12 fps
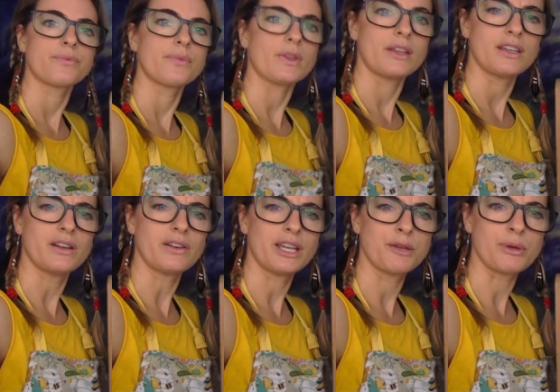I think
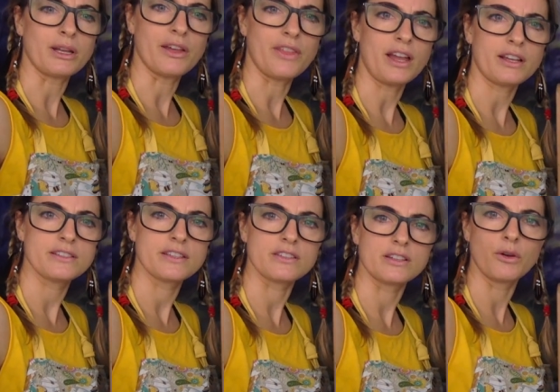I'll keep it like that because
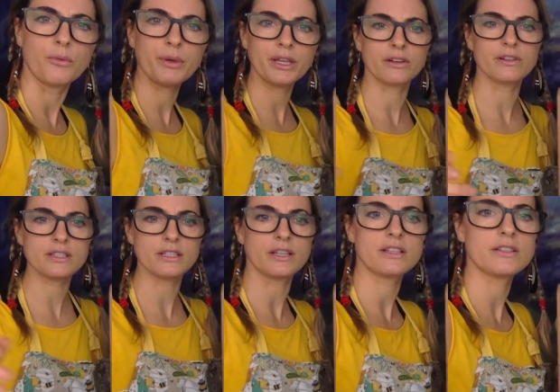it's a lot bigger,
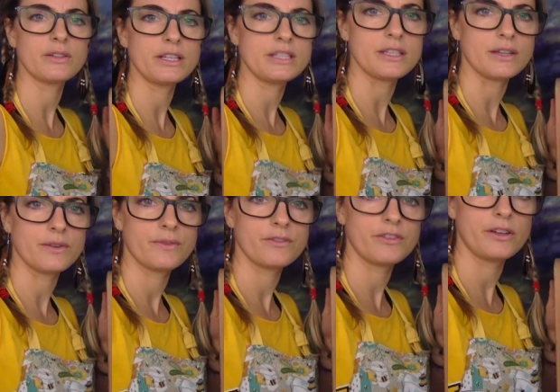isn't it? It's a lot easier
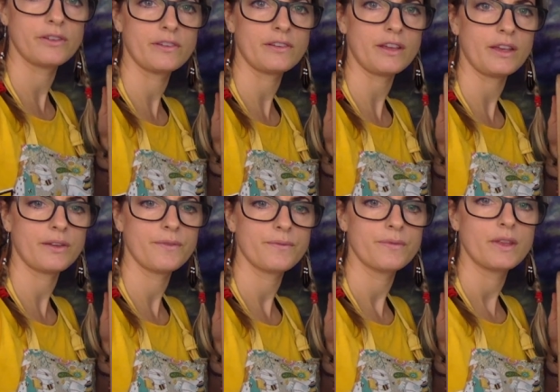for you to see.
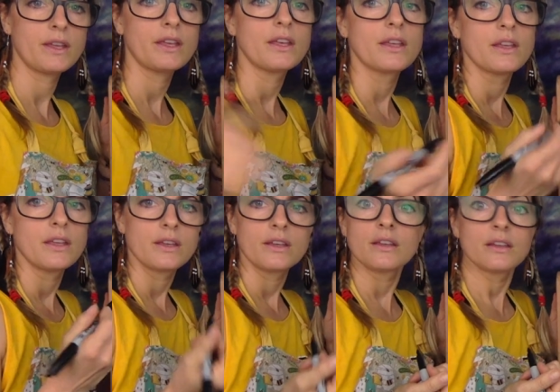
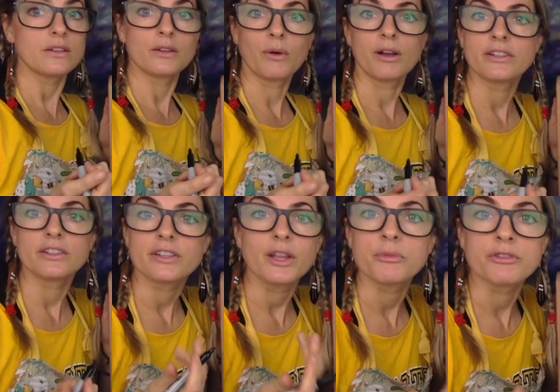Oh, I didn't
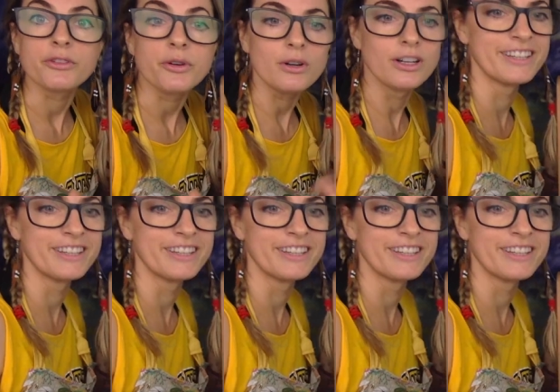do that before.